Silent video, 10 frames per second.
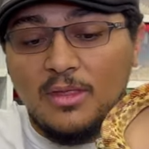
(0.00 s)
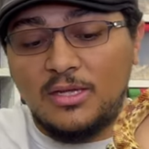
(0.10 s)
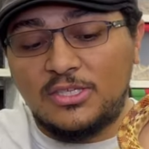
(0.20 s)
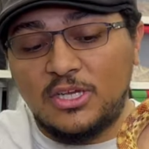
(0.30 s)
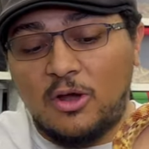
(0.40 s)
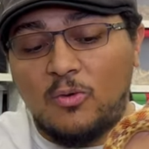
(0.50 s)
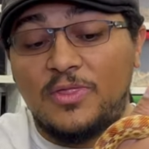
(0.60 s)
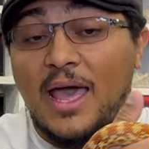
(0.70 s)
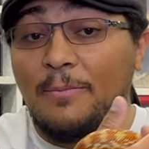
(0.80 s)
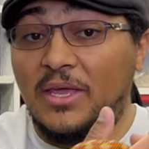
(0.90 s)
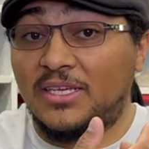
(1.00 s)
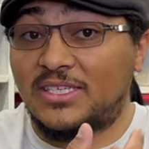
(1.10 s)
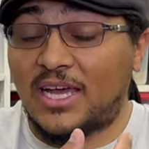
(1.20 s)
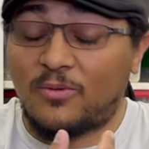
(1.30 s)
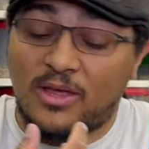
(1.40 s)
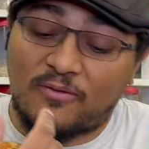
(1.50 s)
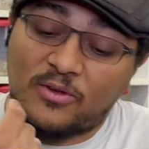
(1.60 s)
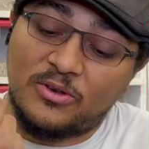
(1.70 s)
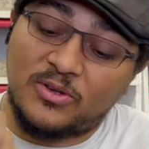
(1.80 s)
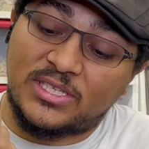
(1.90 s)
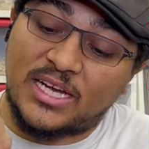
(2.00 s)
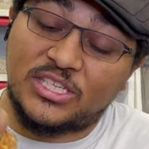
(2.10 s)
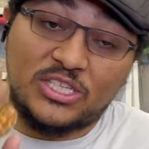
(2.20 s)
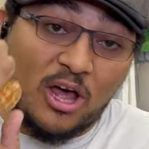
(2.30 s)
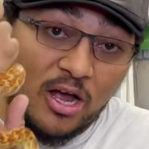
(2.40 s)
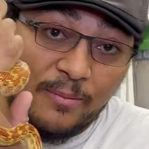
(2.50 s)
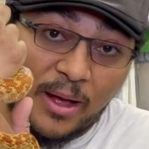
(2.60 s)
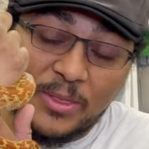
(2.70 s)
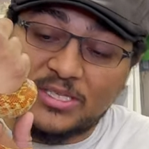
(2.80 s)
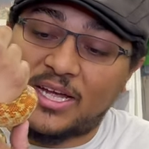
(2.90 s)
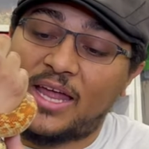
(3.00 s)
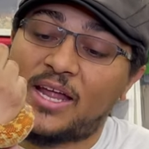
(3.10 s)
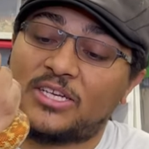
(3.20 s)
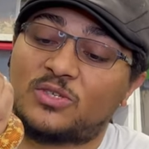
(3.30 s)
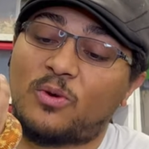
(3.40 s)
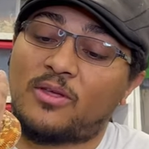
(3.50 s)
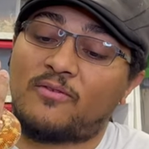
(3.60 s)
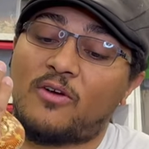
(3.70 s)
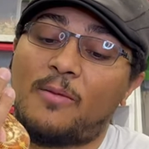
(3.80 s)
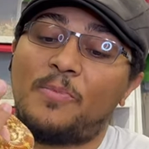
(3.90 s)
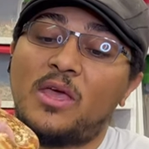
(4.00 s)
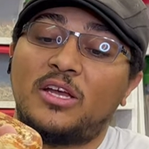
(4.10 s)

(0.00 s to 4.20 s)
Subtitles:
So with that being said, without further ado, let's actually talk about this guy, not just where they're from.